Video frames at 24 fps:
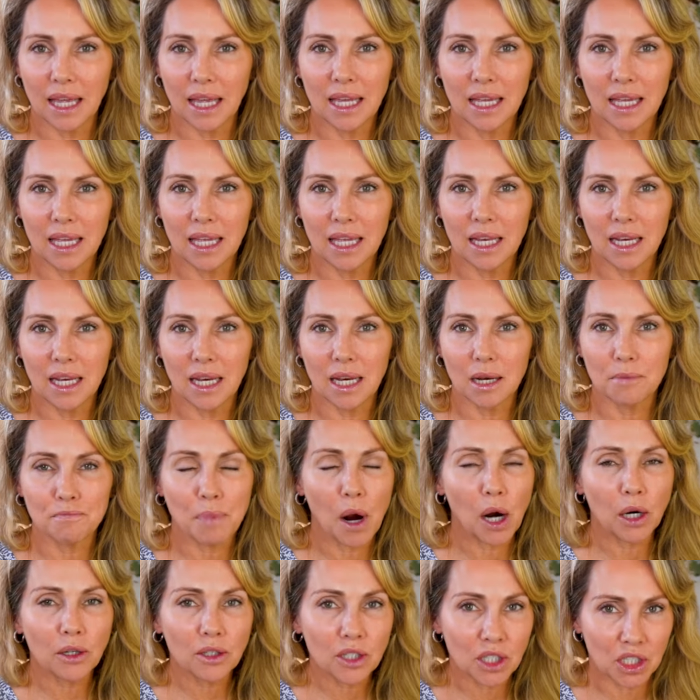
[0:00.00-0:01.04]
in
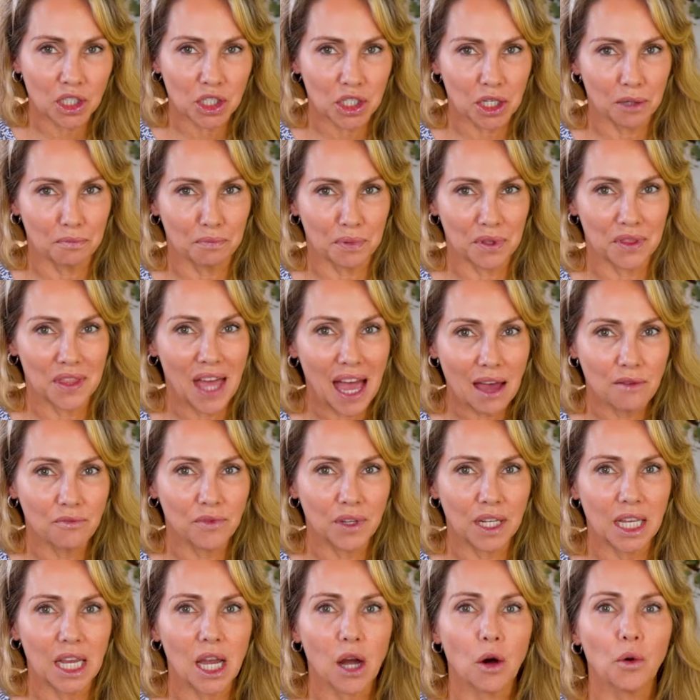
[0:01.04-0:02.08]
partnership with that
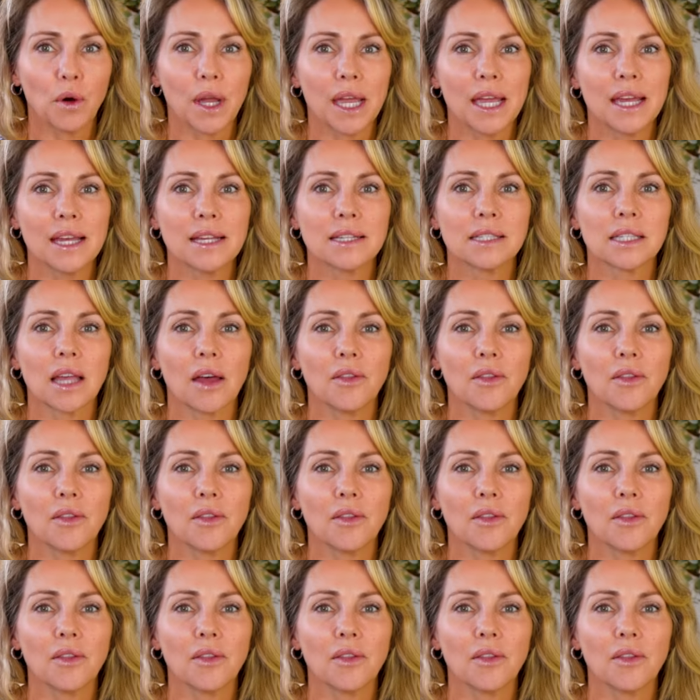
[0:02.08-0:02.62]
video is